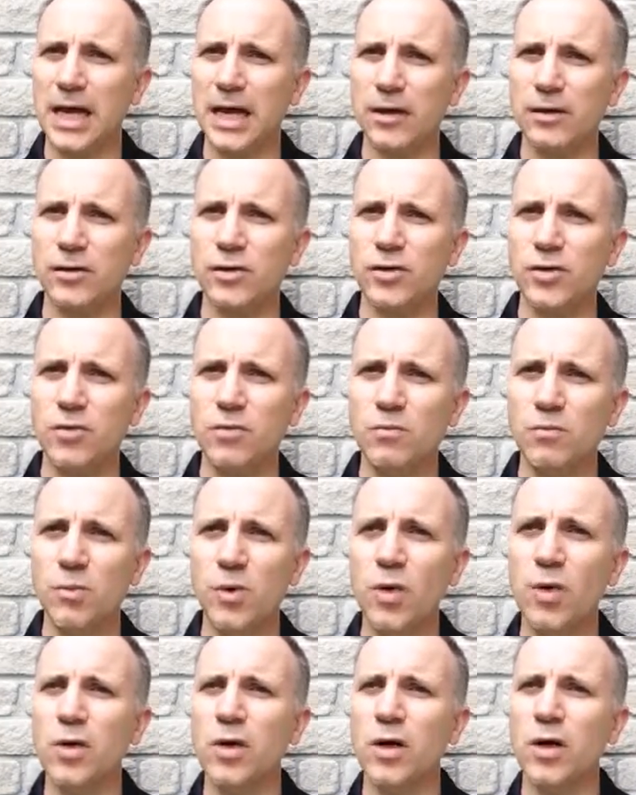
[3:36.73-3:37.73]
how to do
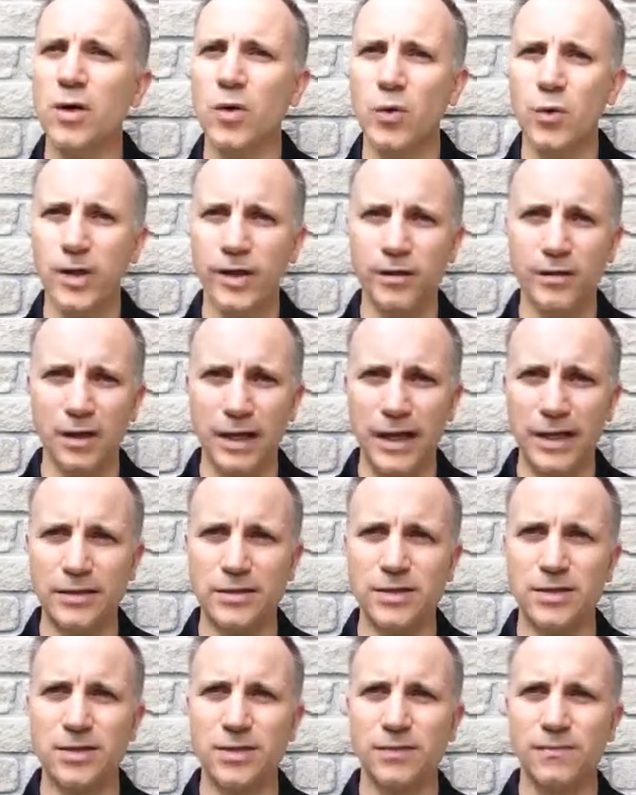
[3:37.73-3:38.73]
more with
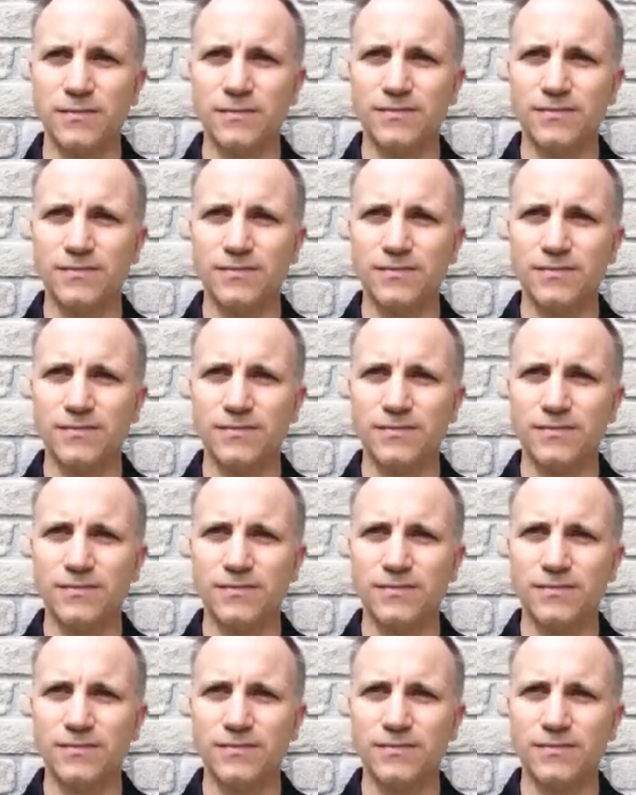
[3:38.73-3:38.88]
less.